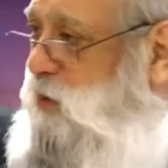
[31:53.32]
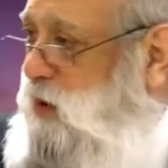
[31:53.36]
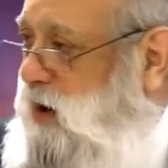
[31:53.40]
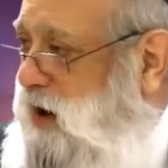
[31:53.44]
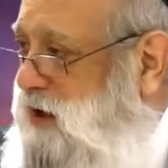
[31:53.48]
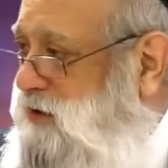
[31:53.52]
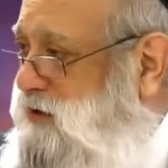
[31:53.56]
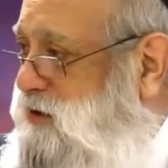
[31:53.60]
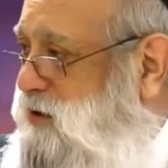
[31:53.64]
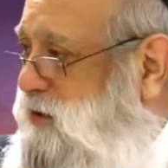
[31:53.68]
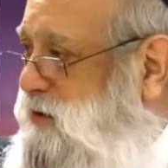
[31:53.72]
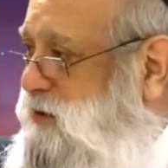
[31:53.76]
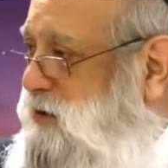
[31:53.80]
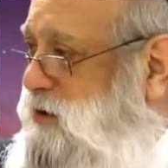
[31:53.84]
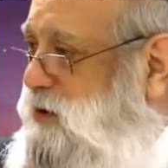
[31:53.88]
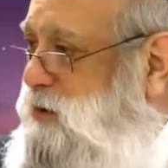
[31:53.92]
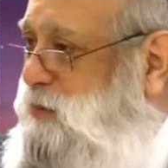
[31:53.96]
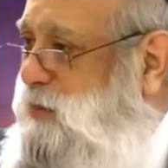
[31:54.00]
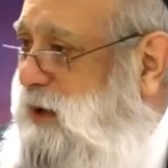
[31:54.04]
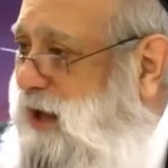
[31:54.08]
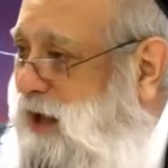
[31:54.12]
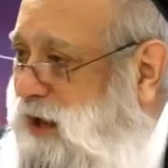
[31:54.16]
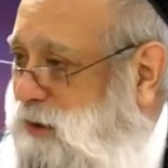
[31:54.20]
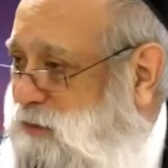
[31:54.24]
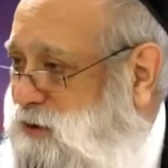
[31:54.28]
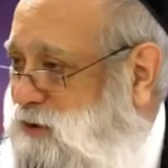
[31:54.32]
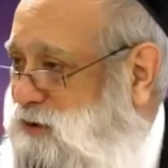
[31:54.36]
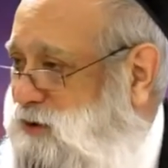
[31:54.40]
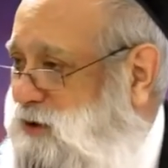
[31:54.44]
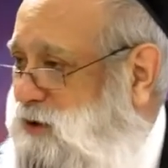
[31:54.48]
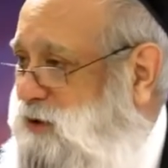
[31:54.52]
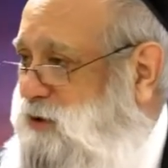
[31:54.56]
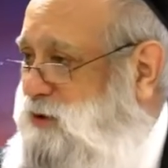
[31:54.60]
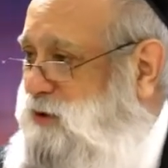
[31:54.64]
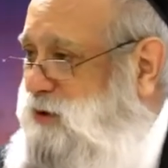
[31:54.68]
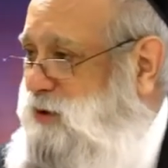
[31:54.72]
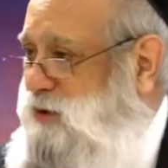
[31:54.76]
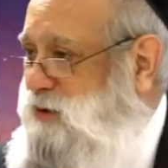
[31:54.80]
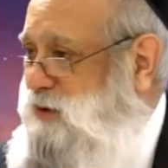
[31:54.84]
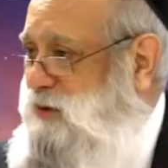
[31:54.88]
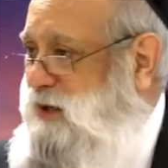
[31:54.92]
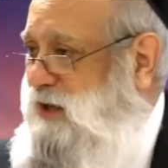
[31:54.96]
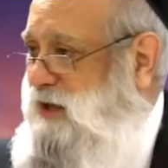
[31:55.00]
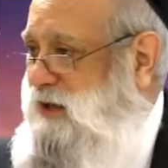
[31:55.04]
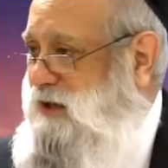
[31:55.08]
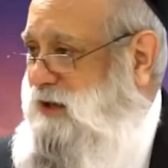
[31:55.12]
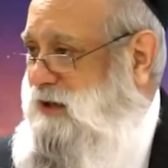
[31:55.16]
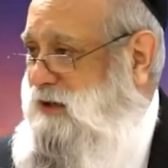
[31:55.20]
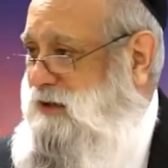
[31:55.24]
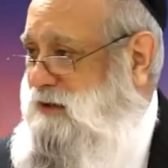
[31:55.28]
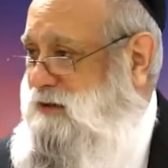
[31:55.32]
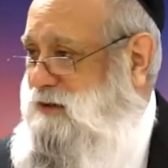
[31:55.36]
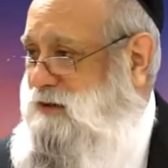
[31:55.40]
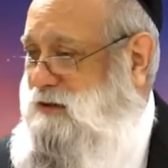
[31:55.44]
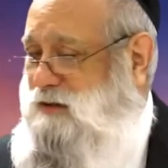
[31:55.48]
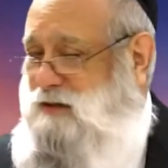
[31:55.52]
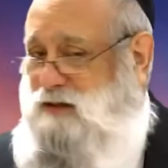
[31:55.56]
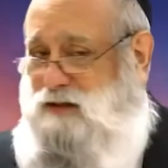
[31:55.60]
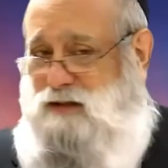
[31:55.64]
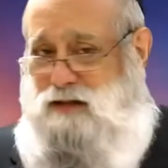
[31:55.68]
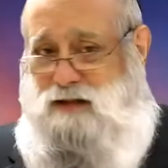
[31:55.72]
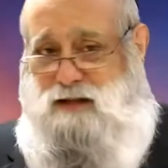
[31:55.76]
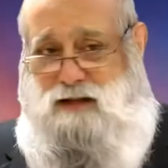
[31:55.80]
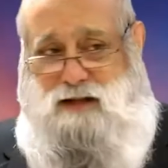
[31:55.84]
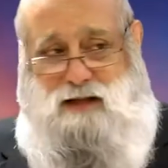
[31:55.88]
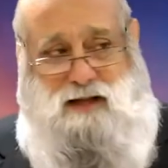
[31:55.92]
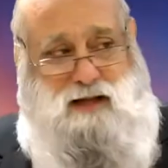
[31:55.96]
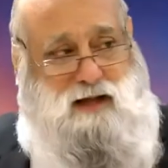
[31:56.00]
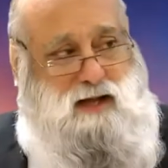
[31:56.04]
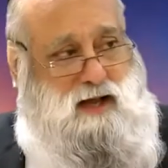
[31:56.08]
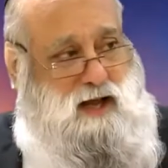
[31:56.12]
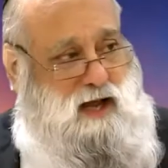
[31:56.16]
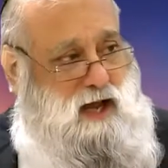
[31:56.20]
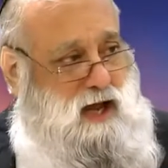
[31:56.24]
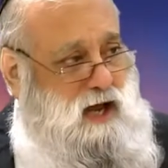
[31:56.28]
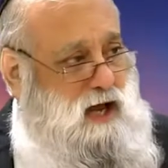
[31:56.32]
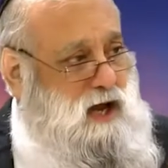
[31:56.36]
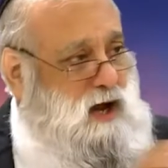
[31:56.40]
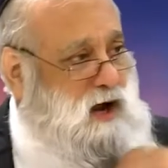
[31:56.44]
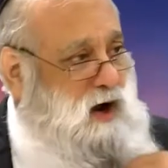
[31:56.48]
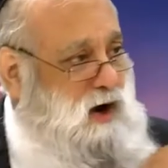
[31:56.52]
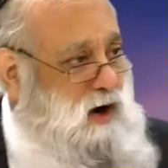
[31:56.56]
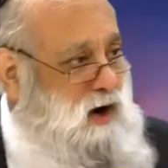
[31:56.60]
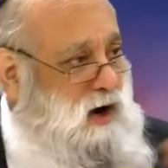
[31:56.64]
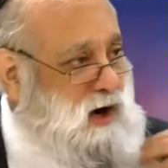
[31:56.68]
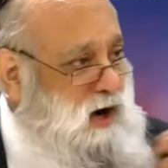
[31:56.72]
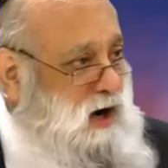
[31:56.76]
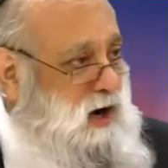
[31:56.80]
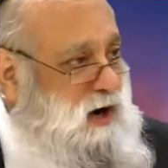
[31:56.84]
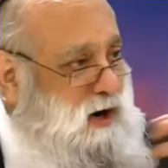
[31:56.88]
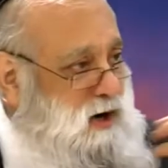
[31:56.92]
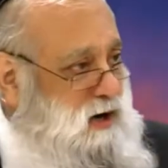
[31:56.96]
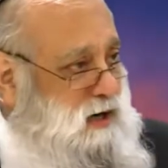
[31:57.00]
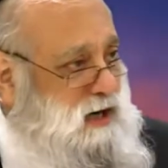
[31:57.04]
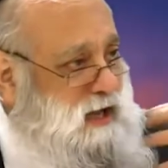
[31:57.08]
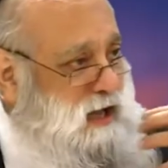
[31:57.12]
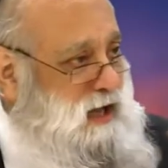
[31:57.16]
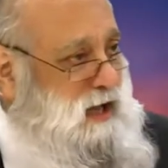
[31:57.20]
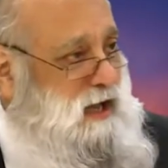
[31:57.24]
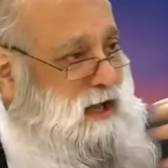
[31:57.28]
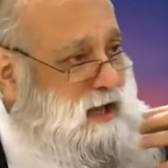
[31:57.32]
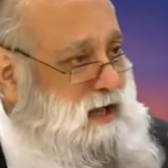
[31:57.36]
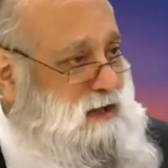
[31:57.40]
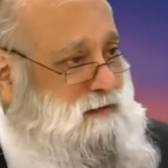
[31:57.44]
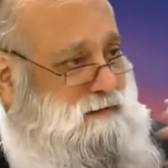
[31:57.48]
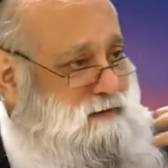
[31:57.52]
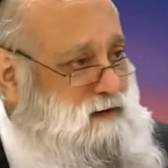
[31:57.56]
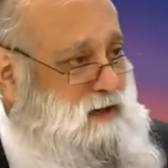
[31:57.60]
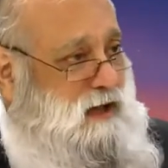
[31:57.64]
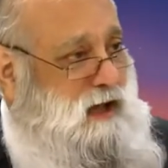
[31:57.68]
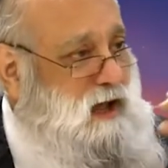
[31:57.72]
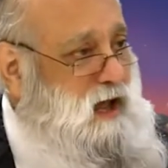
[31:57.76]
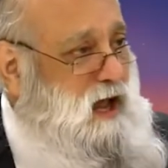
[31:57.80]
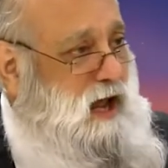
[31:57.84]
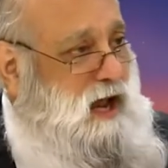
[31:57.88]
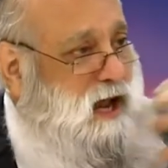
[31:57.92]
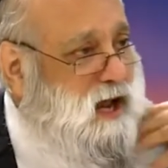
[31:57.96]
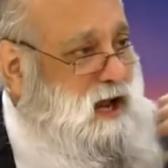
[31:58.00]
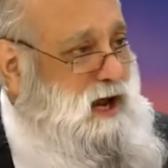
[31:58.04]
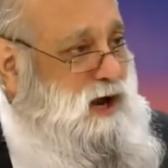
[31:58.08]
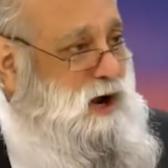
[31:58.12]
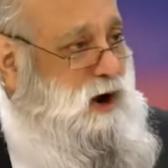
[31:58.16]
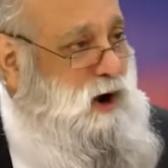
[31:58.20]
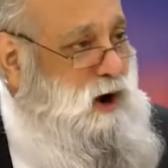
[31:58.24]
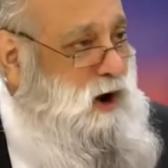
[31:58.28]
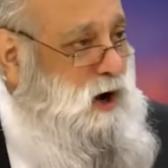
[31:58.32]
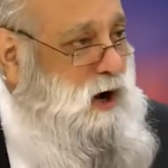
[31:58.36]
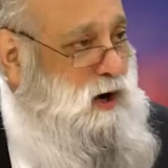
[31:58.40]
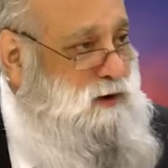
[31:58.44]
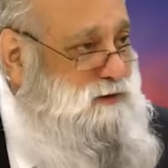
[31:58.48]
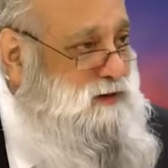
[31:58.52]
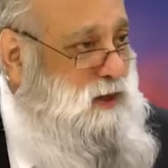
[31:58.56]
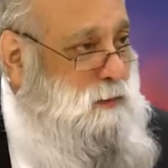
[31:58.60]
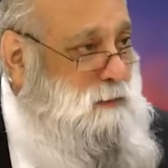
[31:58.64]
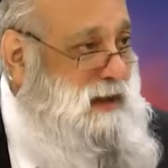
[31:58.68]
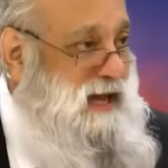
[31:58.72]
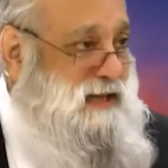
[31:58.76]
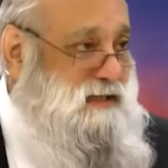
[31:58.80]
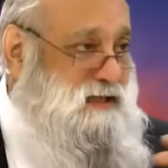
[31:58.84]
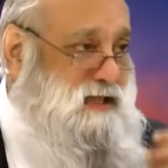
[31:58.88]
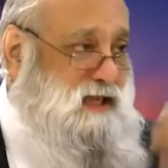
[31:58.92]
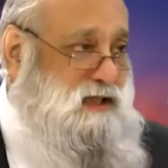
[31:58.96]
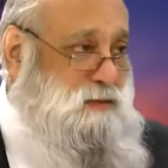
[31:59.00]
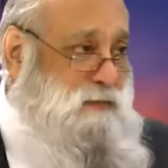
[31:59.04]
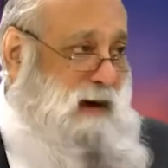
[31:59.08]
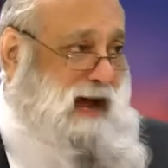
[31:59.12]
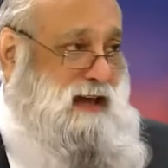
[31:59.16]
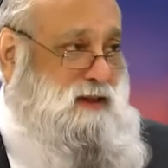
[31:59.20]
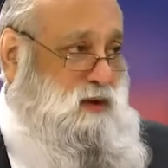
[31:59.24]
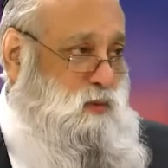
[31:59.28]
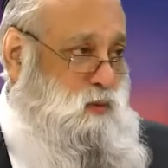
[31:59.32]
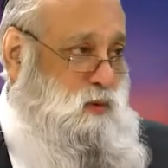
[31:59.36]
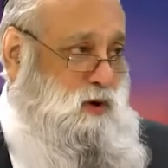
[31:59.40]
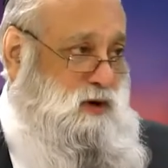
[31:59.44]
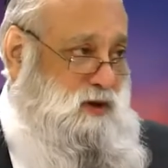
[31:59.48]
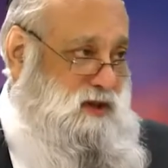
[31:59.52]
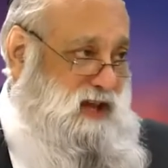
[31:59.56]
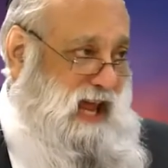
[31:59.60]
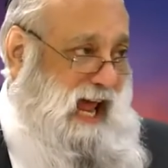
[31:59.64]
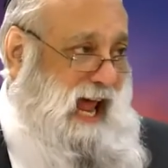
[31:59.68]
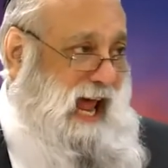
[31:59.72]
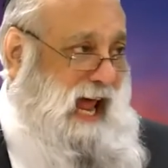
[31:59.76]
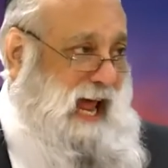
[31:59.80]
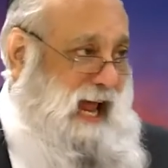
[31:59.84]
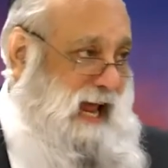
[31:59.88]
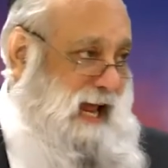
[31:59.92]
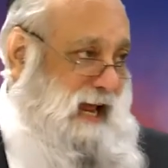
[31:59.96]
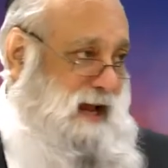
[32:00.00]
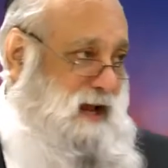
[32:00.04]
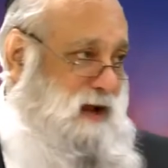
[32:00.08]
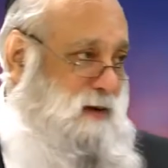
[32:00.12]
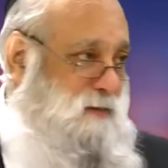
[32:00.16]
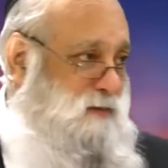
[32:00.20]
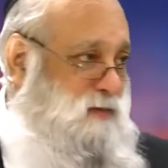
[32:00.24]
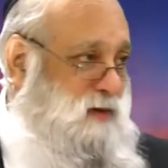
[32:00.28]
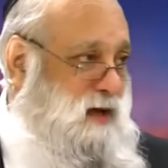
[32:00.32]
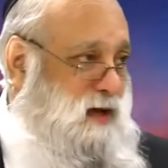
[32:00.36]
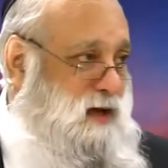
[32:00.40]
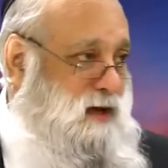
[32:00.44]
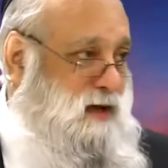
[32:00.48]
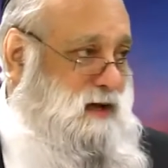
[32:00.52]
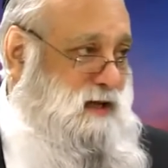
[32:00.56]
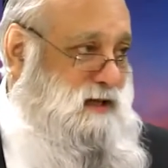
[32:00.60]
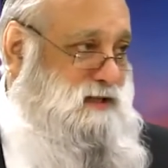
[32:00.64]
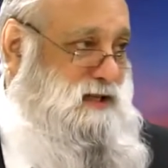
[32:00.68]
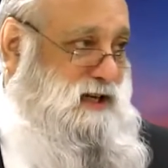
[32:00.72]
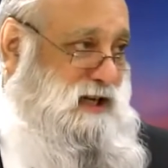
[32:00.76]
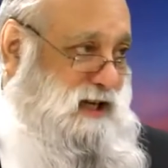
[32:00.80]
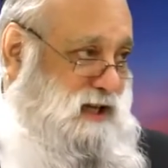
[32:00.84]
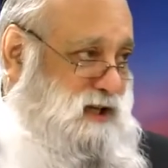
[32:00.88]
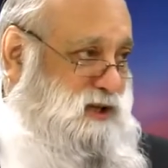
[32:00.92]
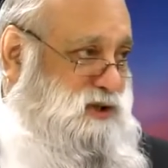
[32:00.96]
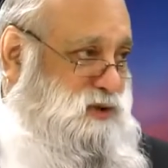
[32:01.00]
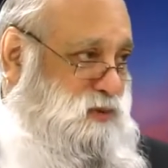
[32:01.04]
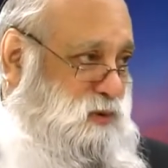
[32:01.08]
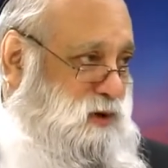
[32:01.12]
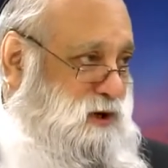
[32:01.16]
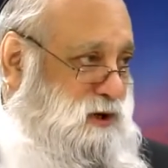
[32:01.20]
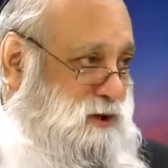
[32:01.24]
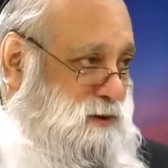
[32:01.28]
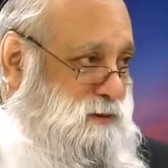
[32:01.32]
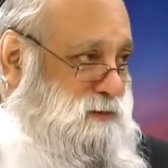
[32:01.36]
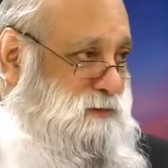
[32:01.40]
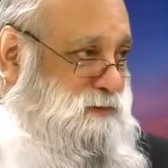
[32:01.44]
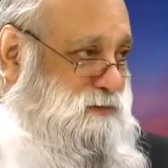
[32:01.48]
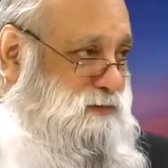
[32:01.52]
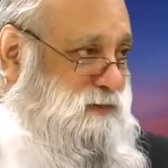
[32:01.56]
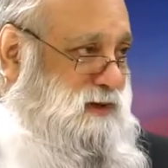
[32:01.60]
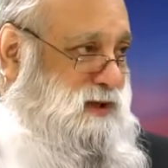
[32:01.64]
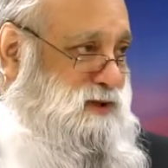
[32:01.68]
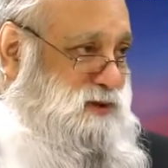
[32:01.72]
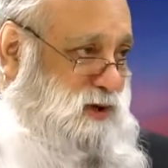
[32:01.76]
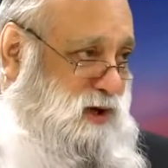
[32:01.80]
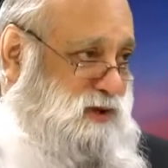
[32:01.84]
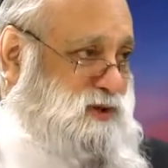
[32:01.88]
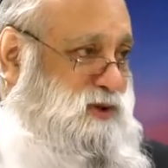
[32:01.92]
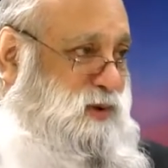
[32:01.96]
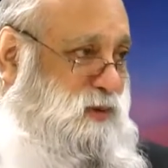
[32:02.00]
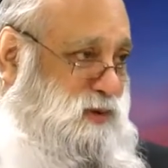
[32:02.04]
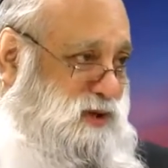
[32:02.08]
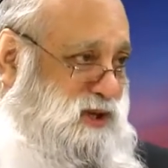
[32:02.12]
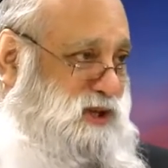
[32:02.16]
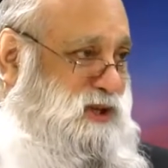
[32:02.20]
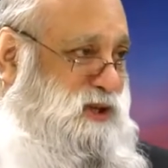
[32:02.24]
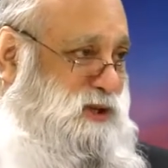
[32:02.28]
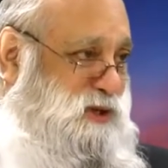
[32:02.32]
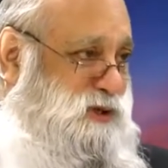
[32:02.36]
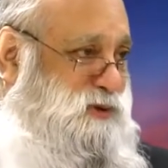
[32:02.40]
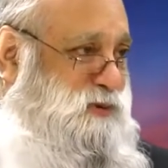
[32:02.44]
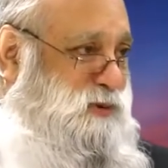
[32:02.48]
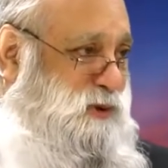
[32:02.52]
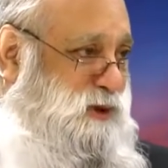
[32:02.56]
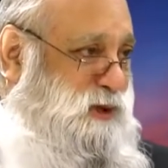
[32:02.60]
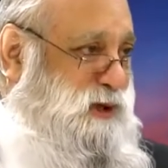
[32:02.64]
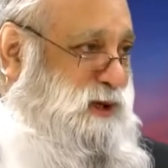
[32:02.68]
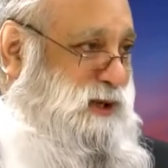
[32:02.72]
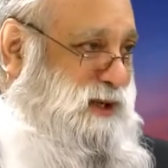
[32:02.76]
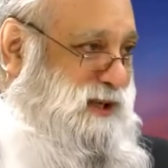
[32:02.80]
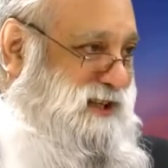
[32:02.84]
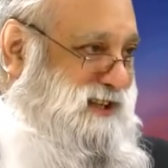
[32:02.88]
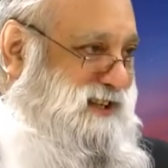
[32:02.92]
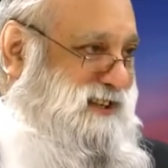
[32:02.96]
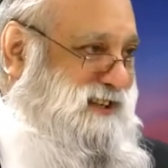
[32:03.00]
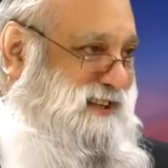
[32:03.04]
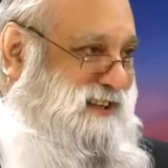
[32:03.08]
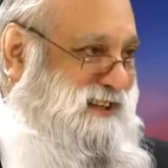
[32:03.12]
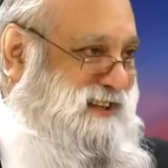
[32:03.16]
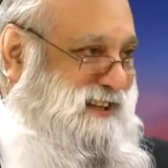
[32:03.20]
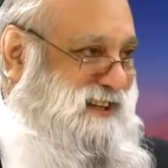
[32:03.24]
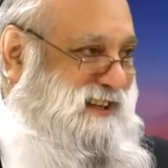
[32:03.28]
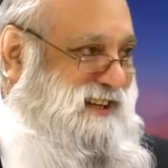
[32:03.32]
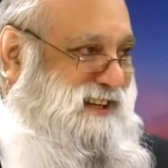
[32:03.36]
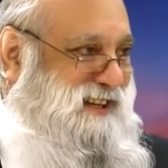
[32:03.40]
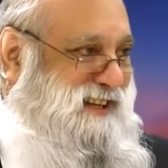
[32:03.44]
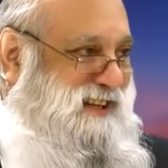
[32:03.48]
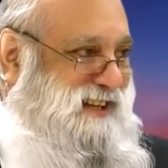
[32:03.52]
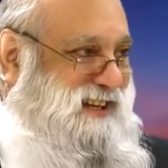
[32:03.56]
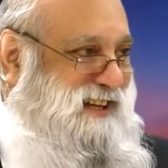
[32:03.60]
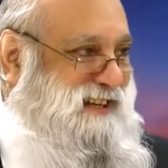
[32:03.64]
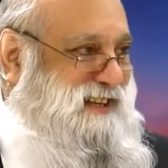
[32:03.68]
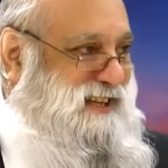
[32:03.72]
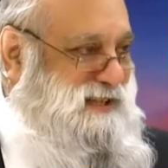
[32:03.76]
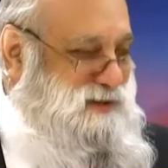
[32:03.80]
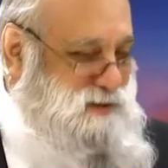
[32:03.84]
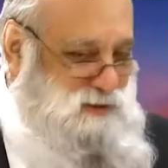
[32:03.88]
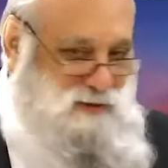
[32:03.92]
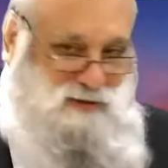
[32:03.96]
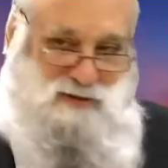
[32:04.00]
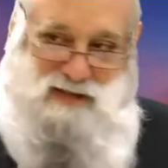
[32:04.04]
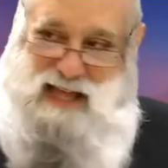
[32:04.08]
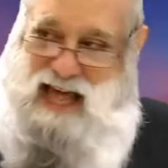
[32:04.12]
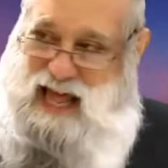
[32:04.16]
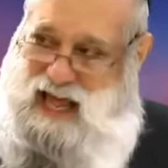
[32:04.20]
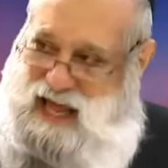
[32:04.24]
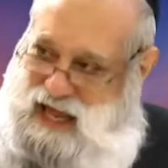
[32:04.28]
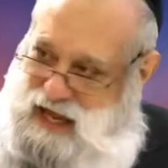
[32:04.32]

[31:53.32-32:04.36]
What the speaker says: want to, you'll be able to do it. He heard it. He heard the message. By the word, hay is an English word. It's also a Yiddish word. And that's the